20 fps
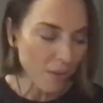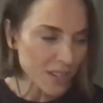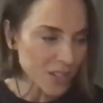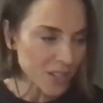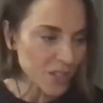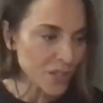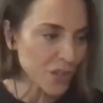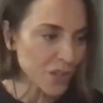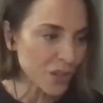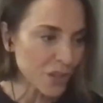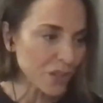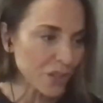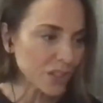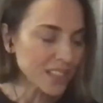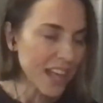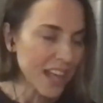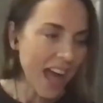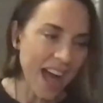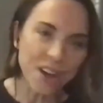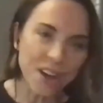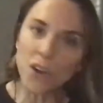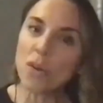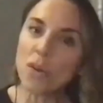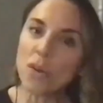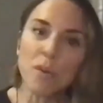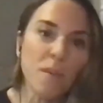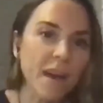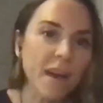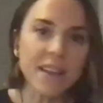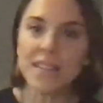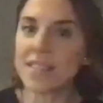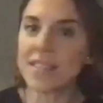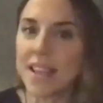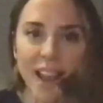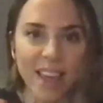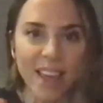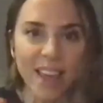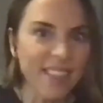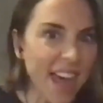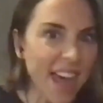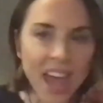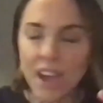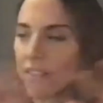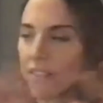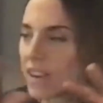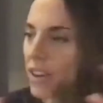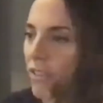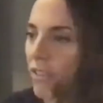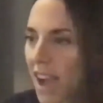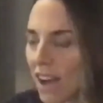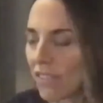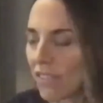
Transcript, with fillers: to school, and all my mates are like there and around